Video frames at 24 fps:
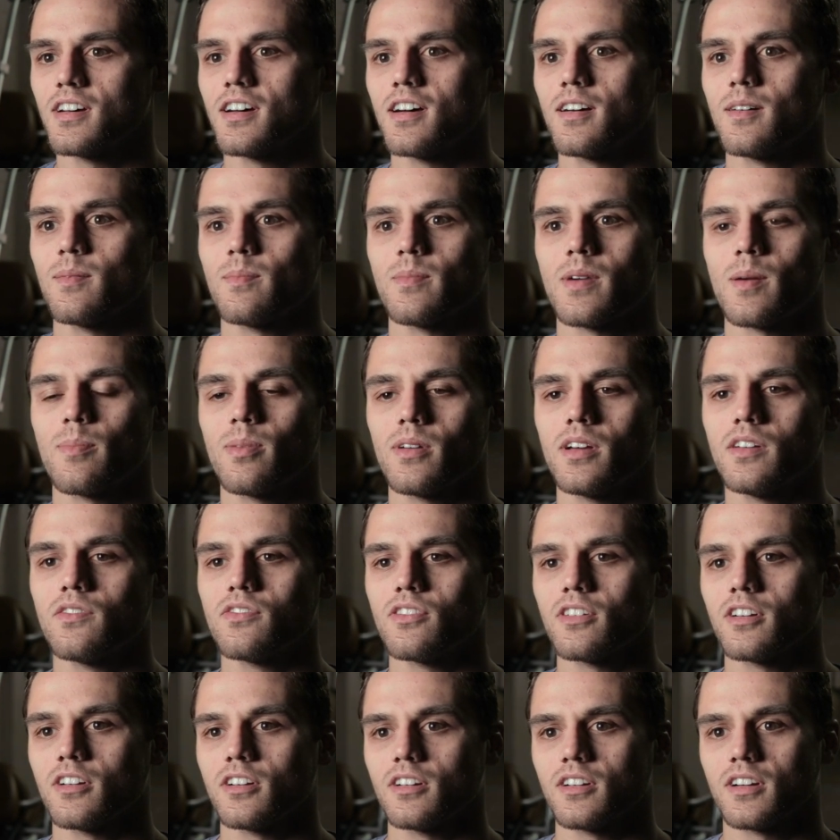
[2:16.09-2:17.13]
I
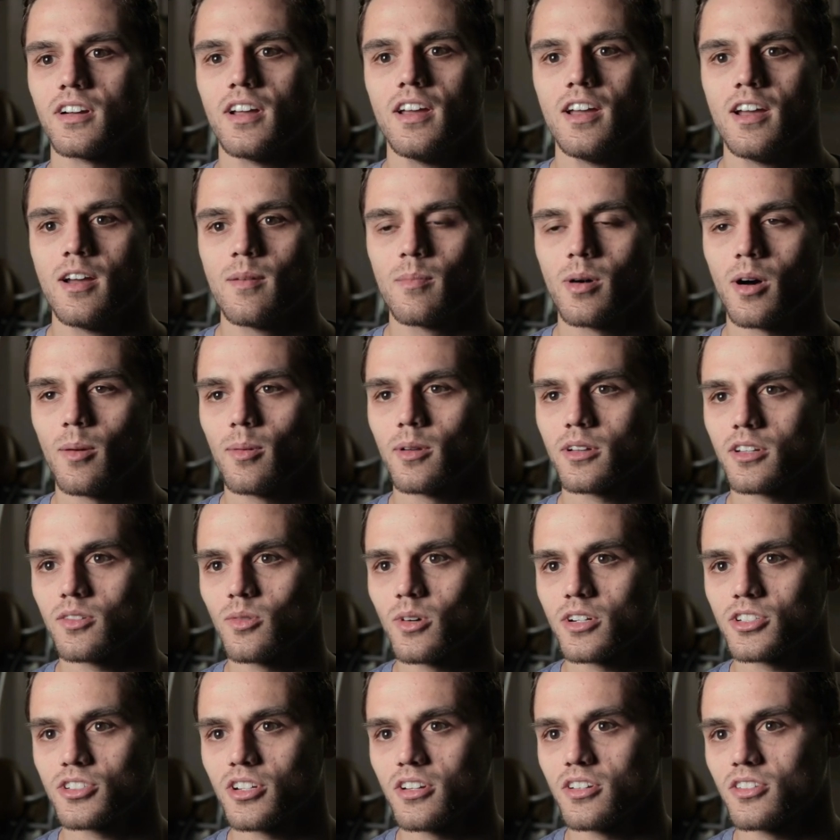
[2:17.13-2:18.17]
played for
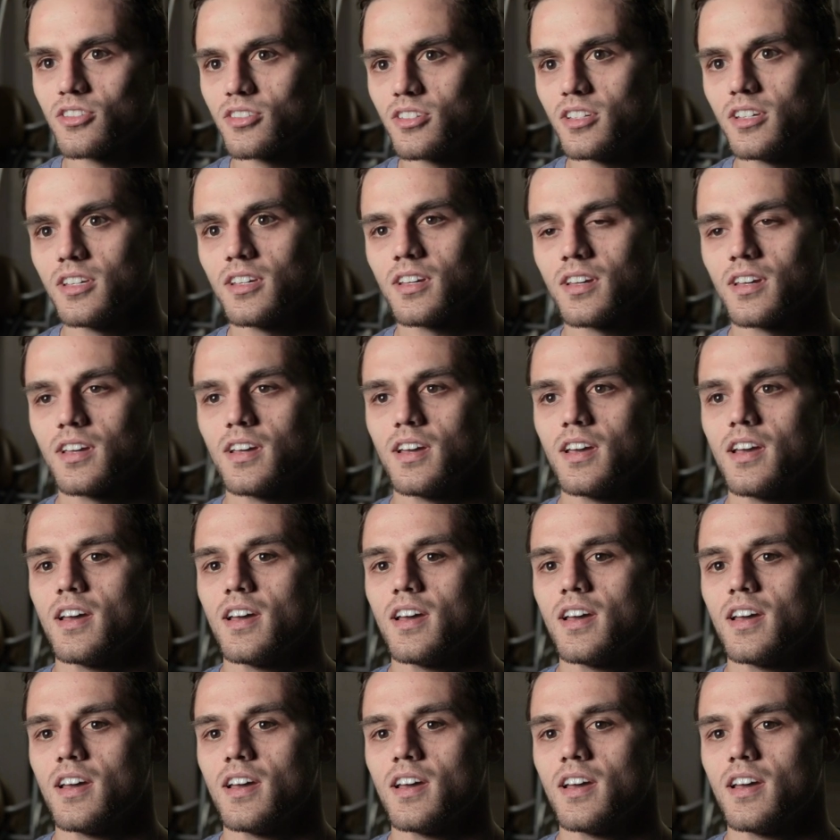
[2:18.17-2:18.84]
Public West Tennessee,